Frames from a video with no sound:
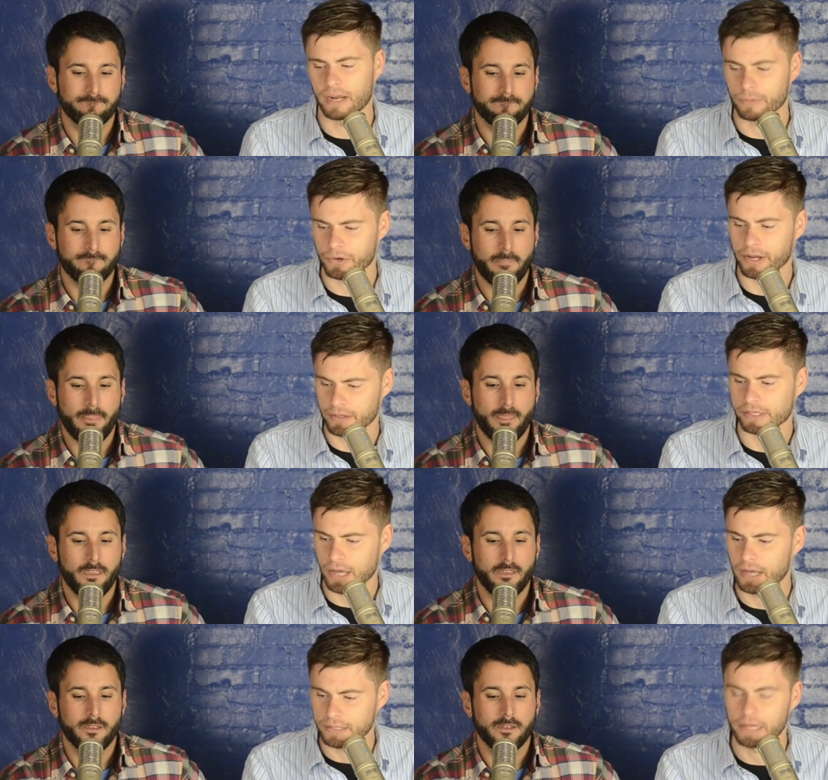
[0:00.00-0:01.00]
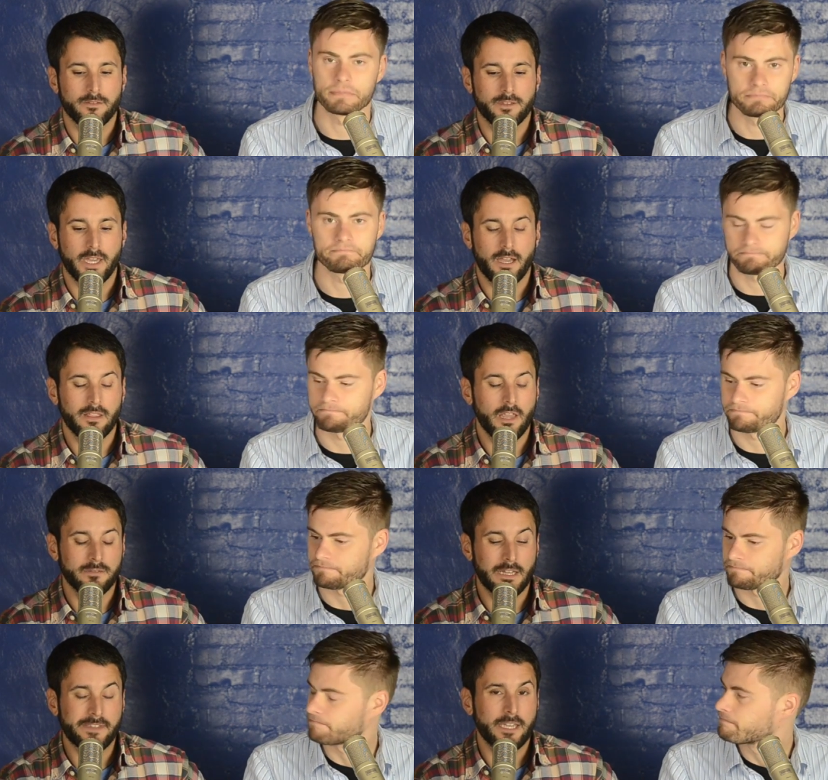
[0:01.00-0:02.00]
Speaker 1: that I'm creating this content.
Speaker 2: Yeah, I'd
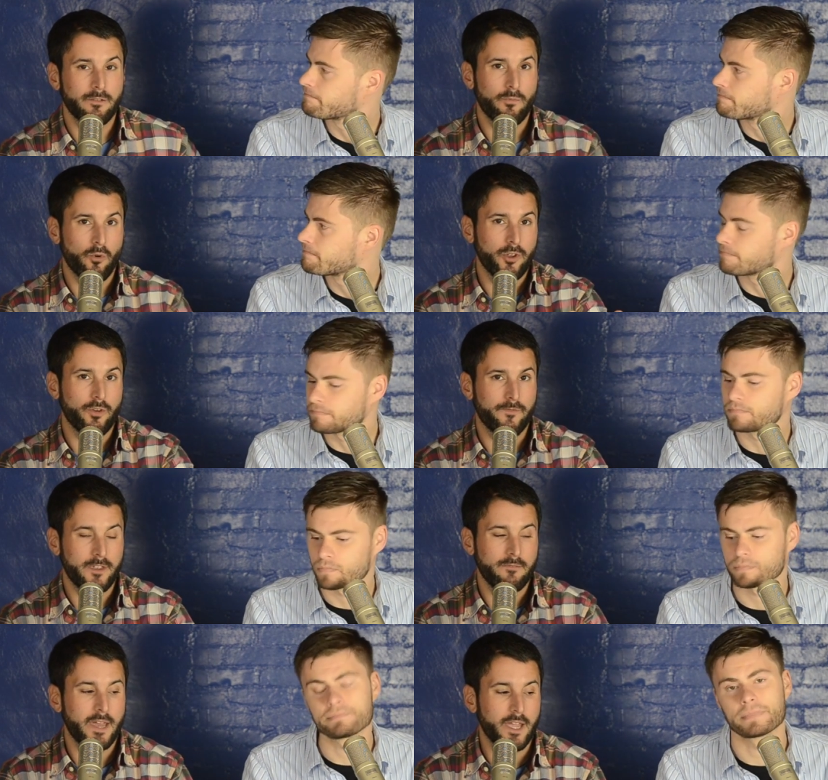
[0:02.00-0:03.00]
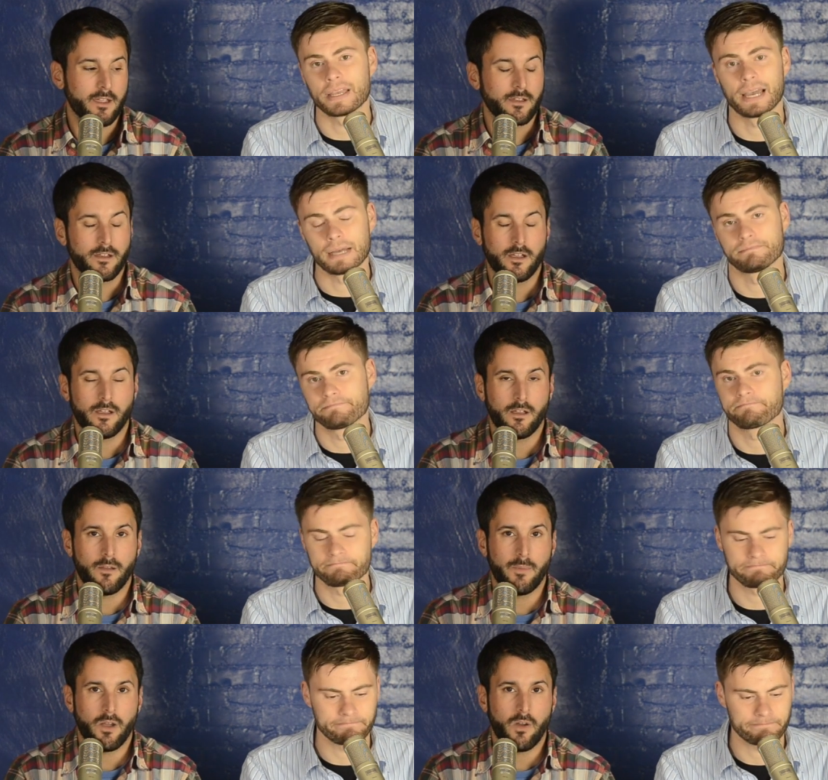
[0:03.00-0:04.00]
love to hear more your feedback yeah. uh,
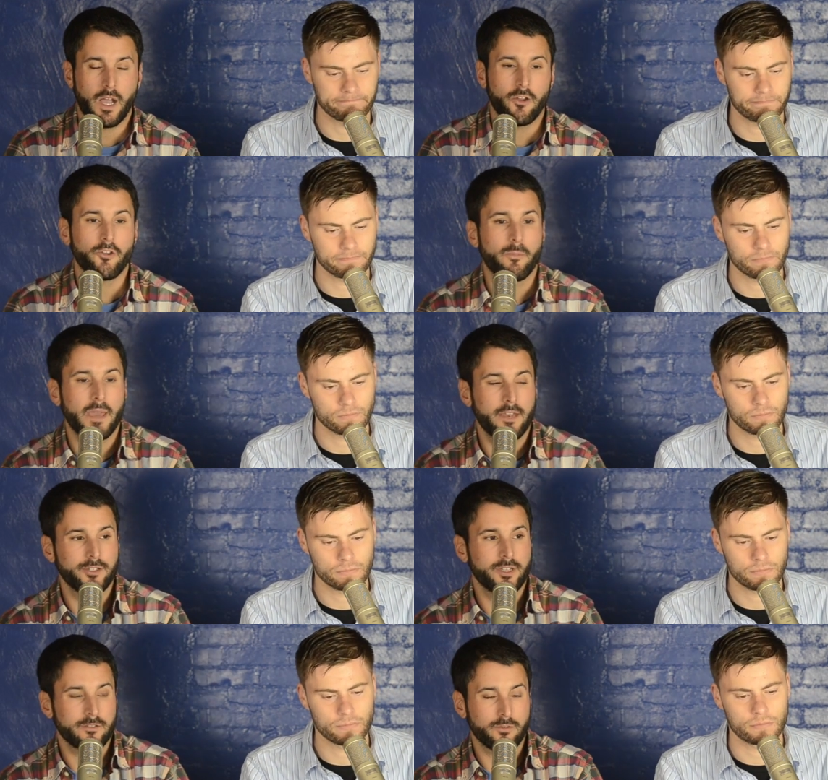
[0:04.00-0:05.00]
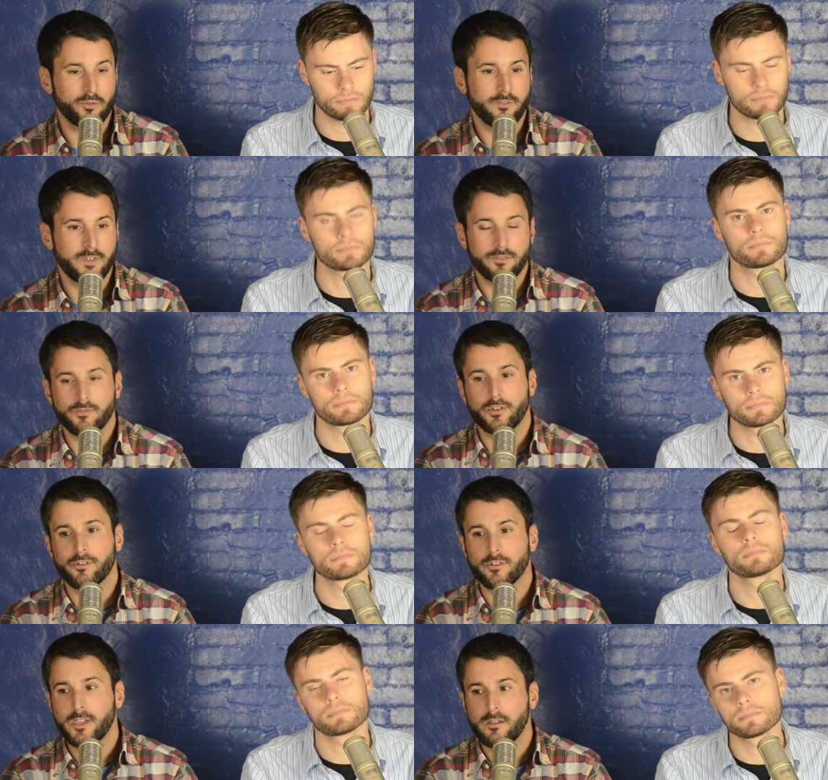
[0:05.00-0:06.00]
about how you're managing sort of either
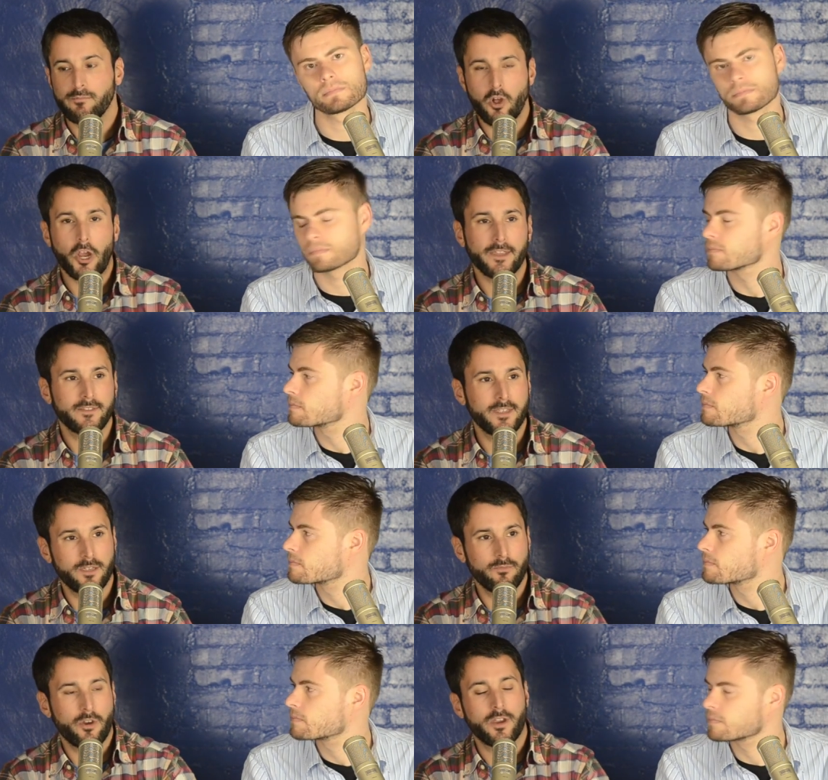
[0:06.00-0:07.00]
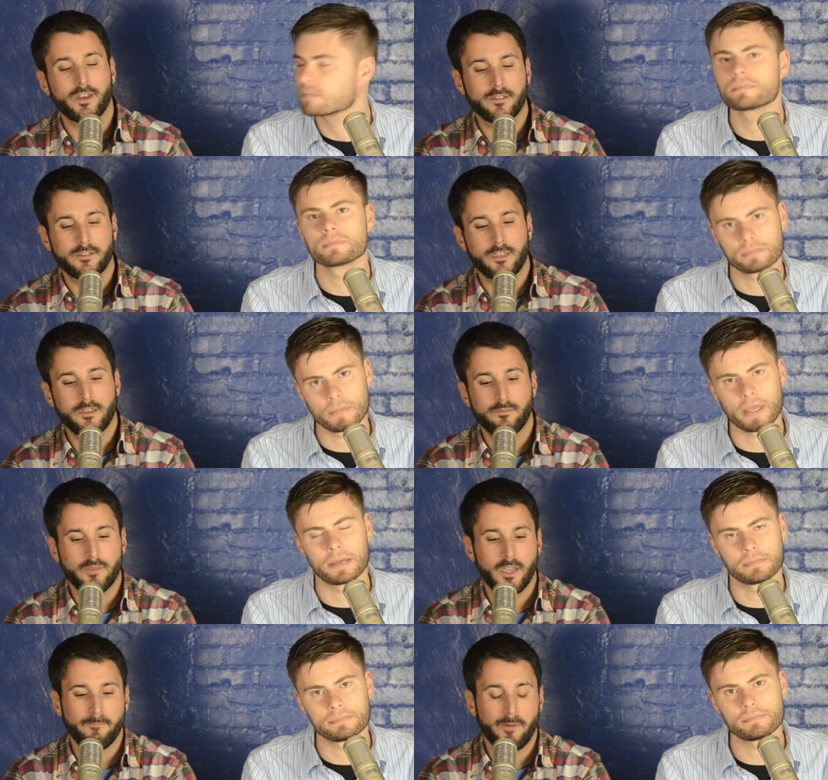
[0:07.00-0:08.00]
your blogging team, marketing team, yeah.
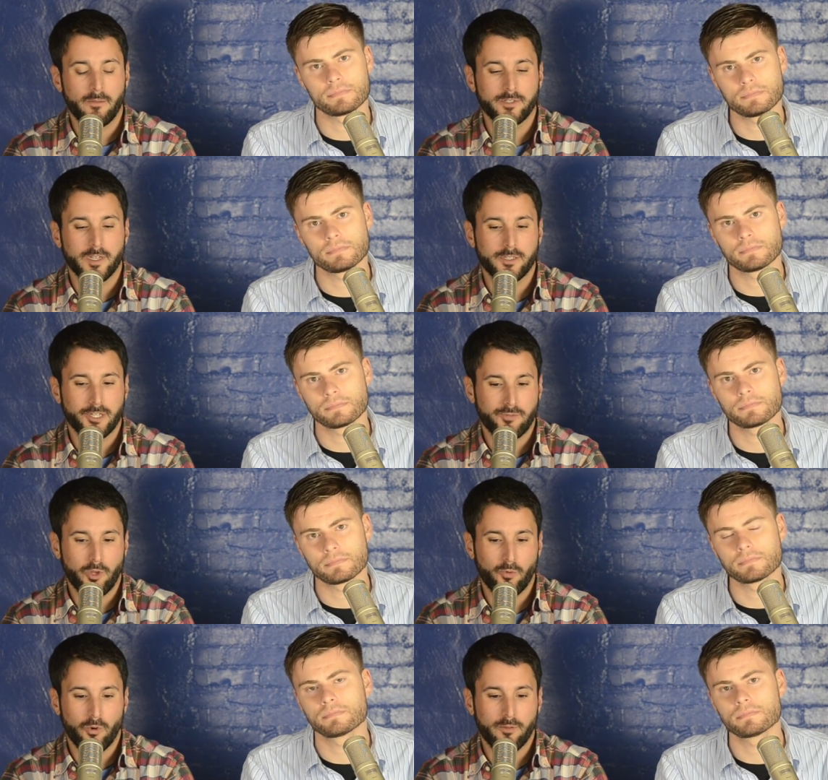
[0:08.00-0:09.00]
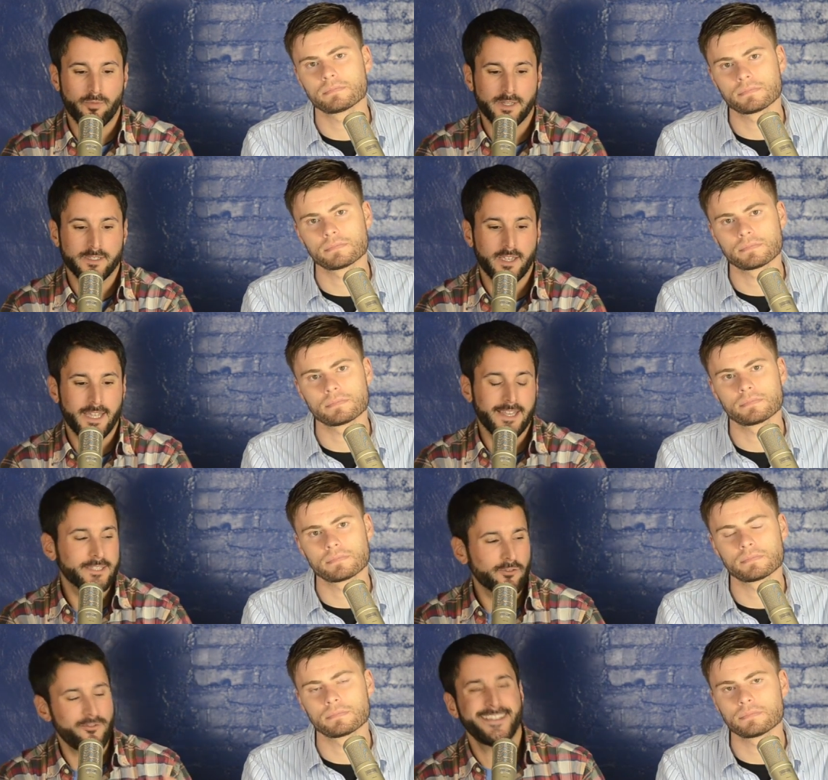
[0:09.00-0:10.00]
and publishing in general on mm. WordPress. It, it's
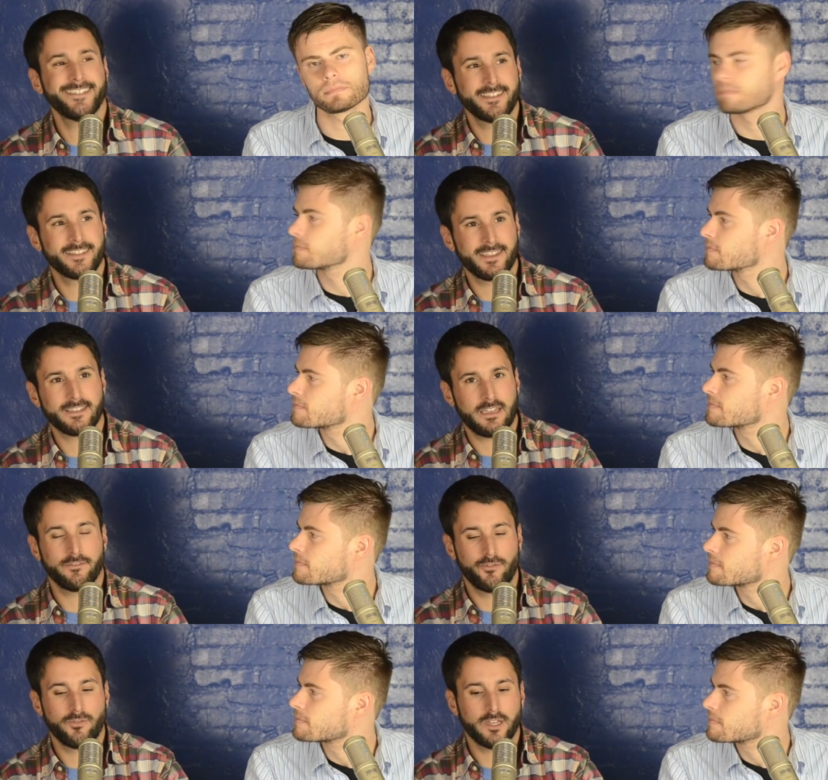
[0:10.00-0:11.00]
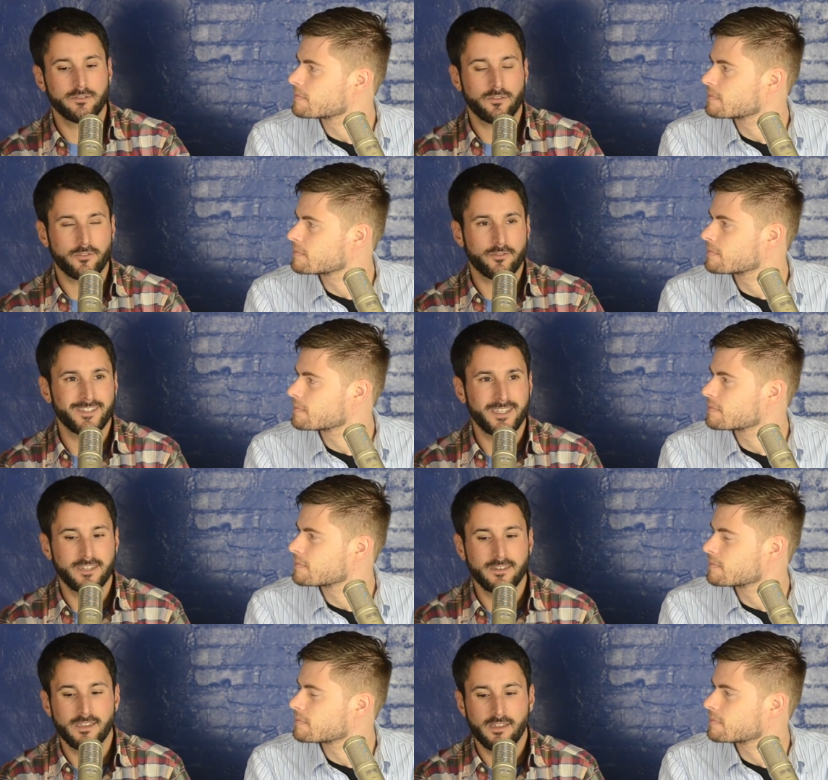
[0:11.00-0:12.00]
crazy to think that in
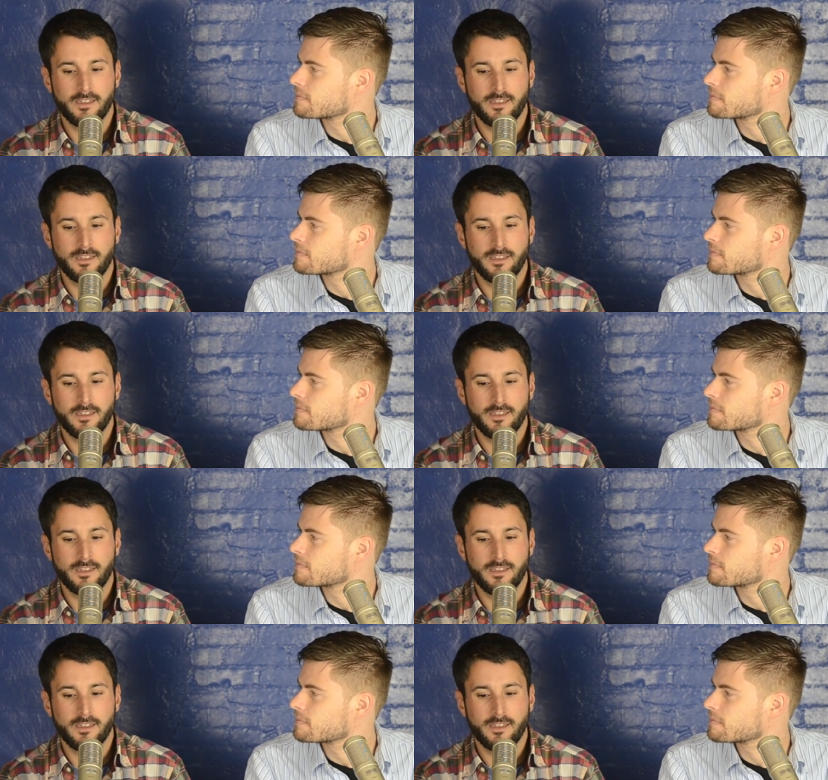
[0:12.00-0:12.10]
2013,